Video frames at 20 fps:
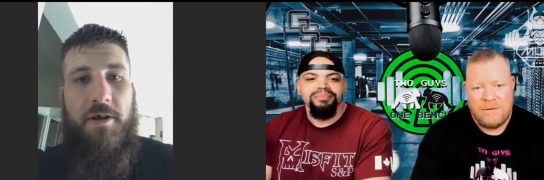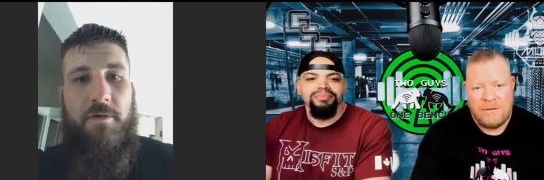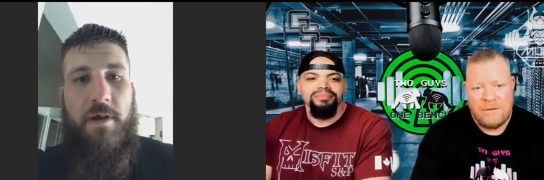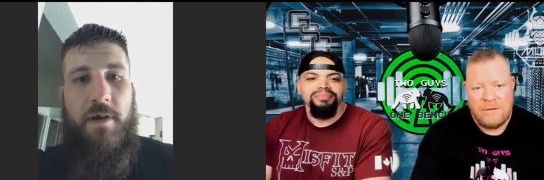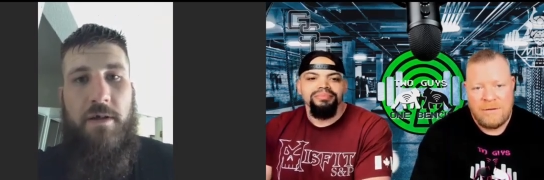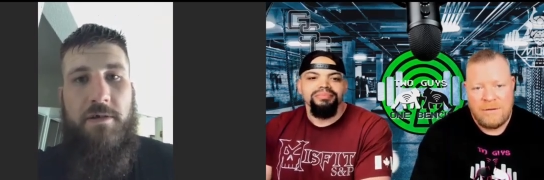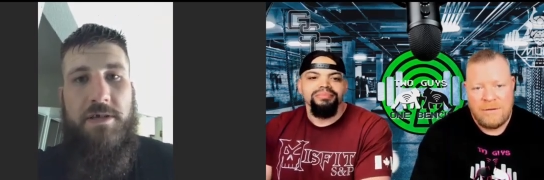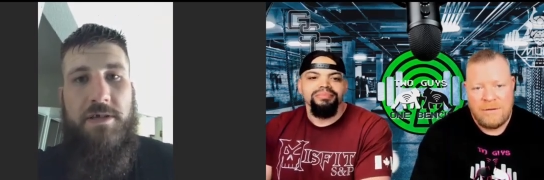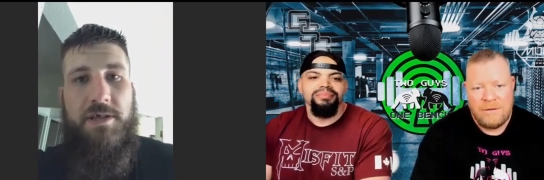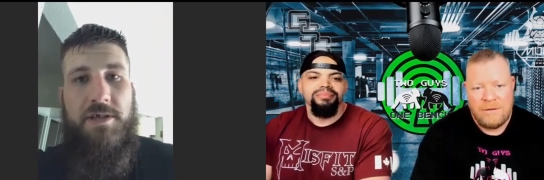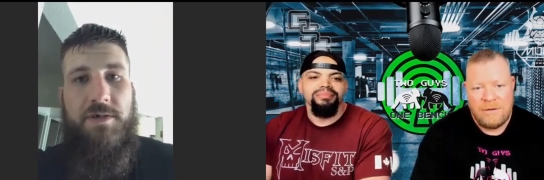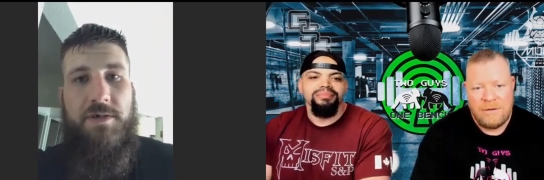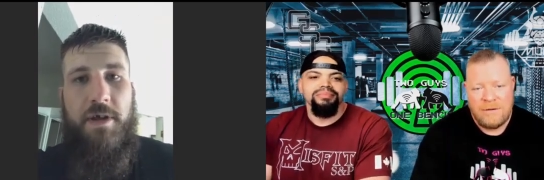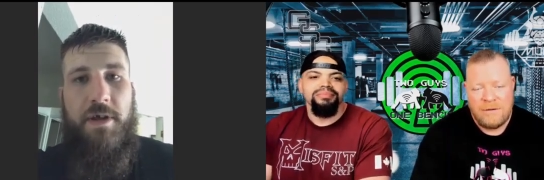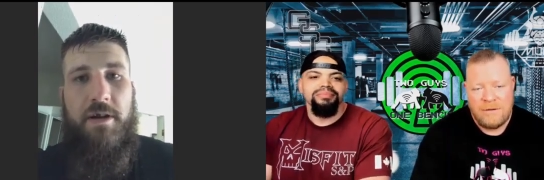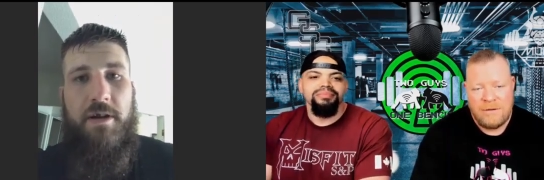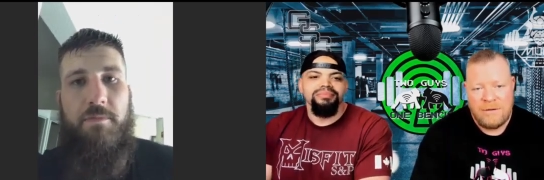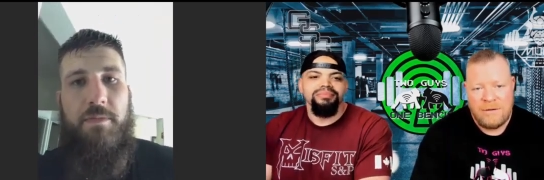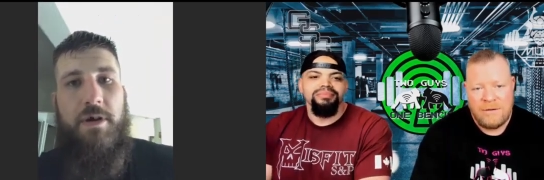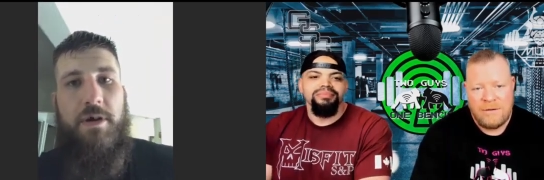Speaker 1: Rousey tweeted
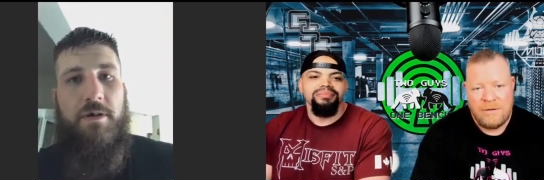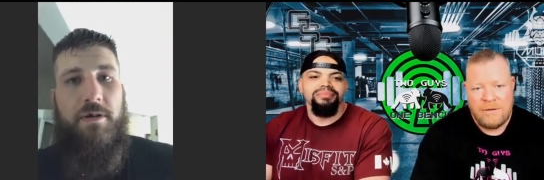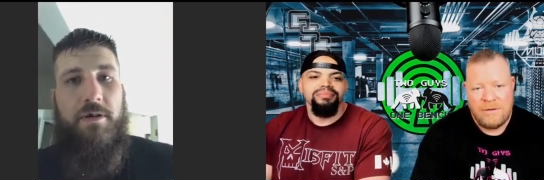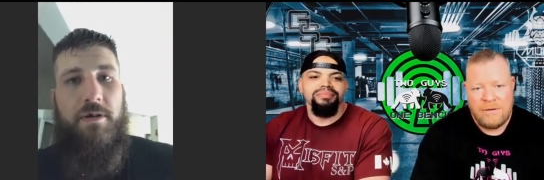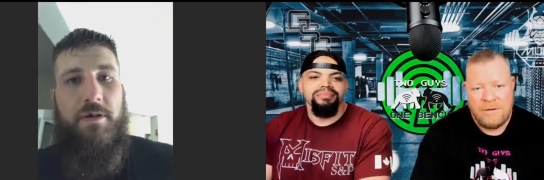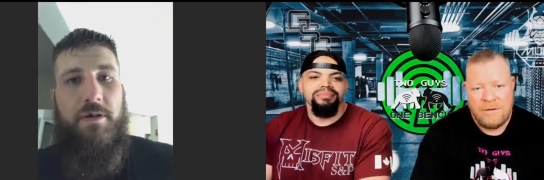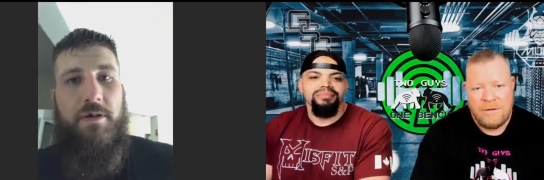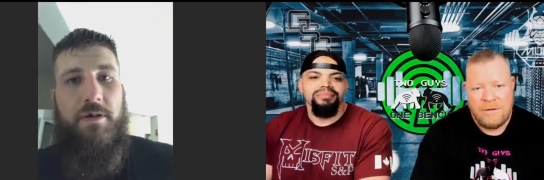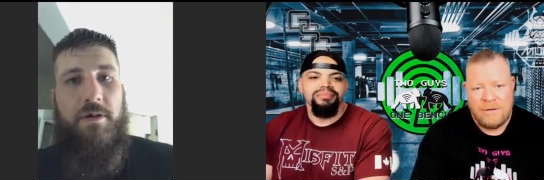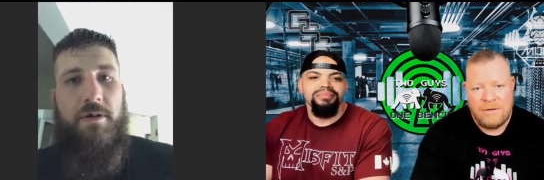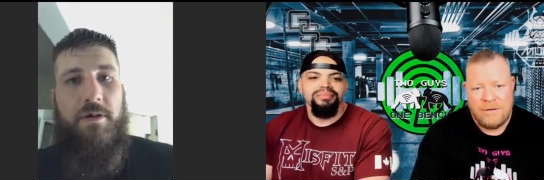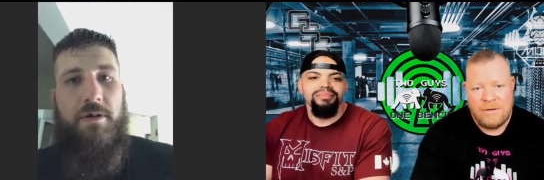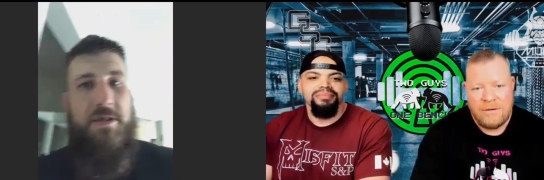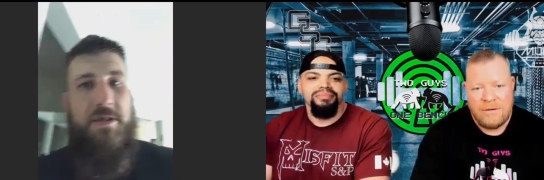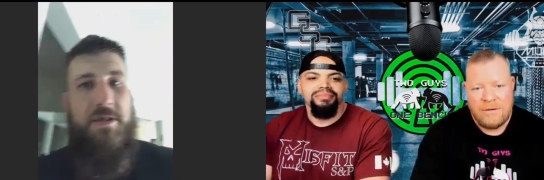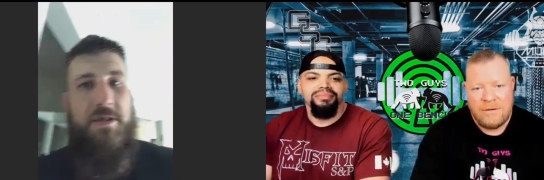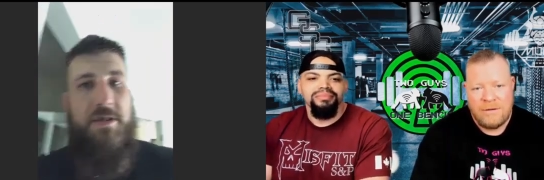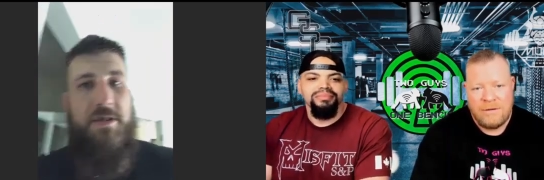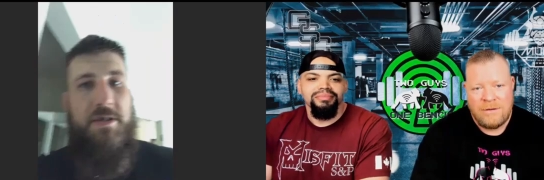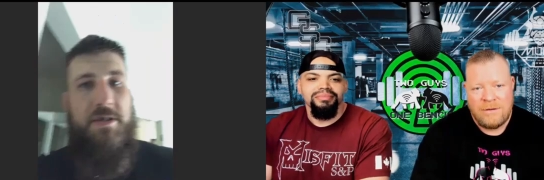about it? So
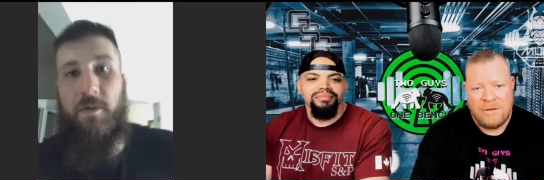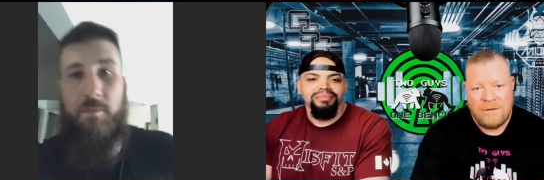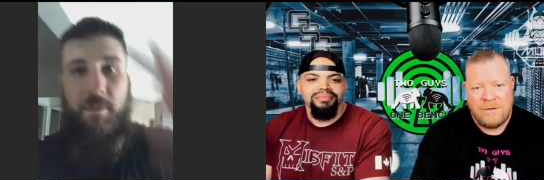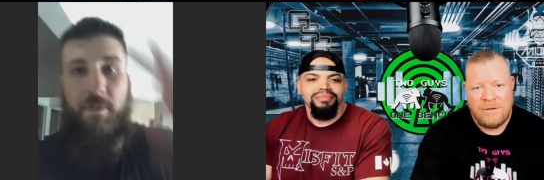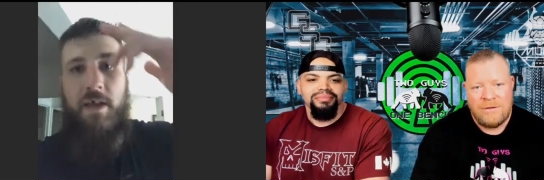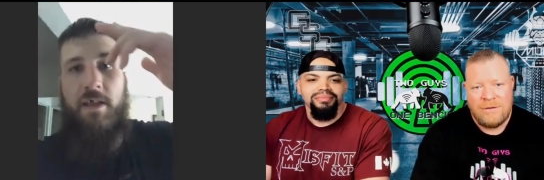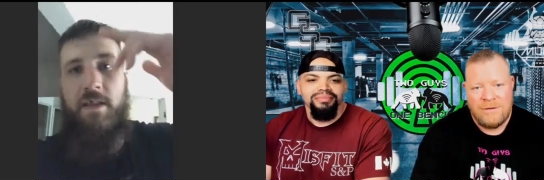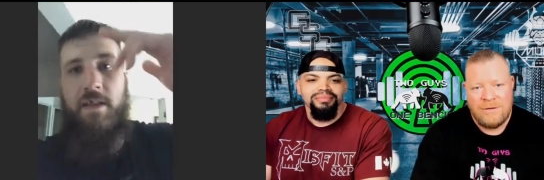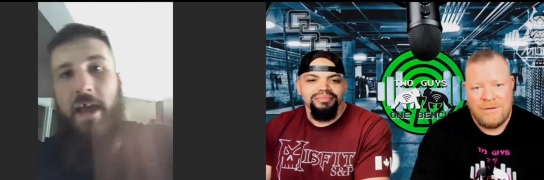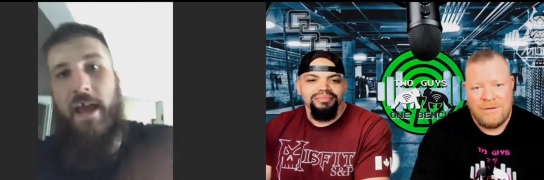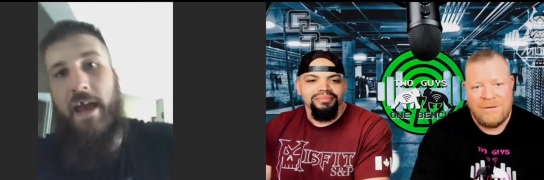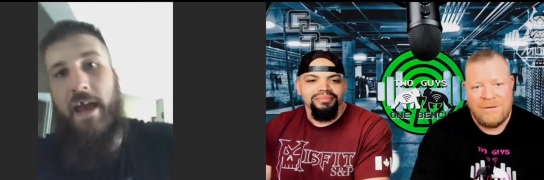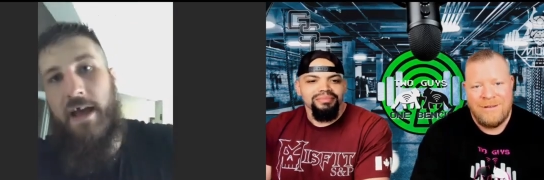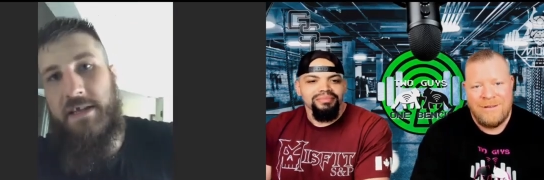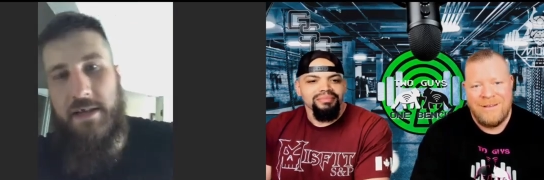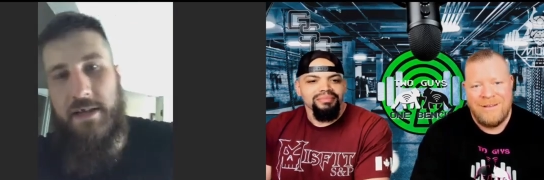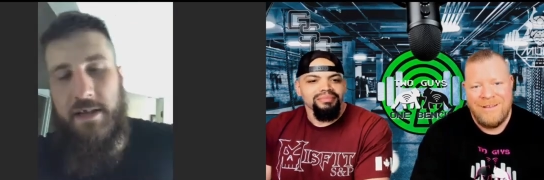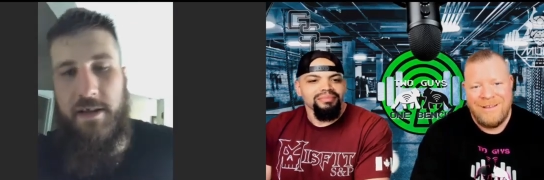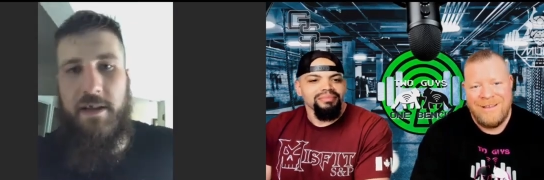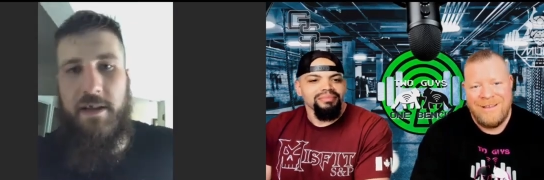fuck me in the ass. I
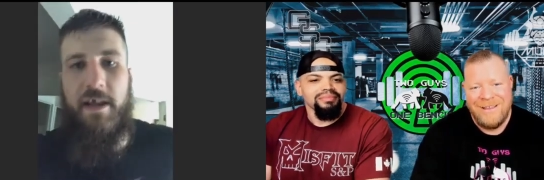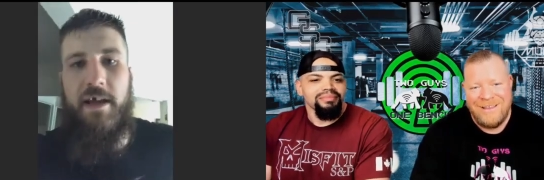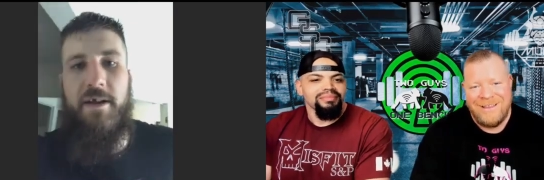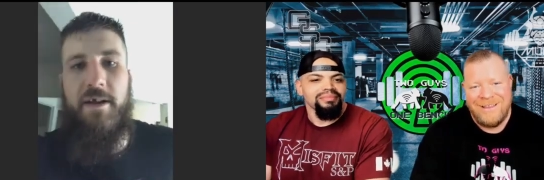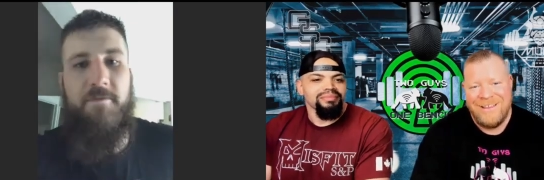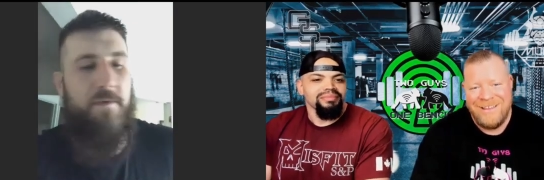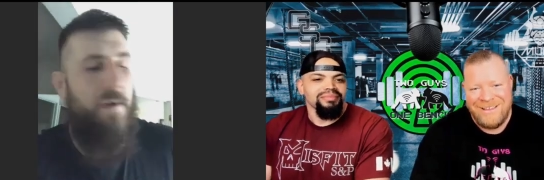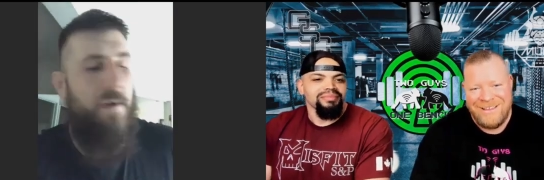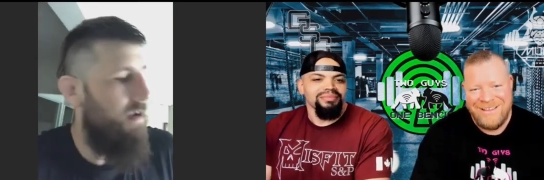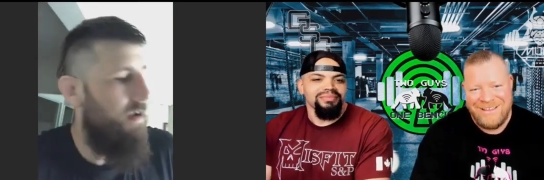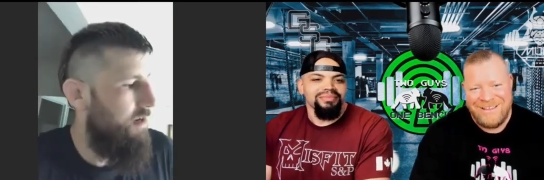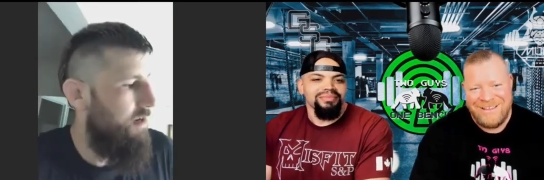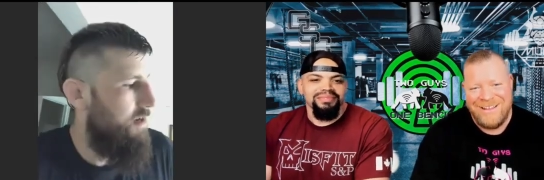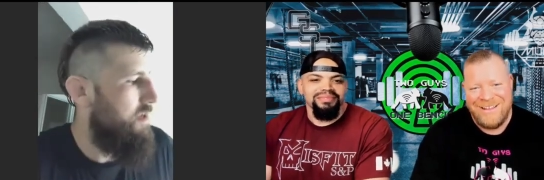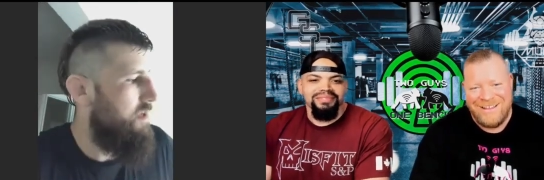didn't get a fucking.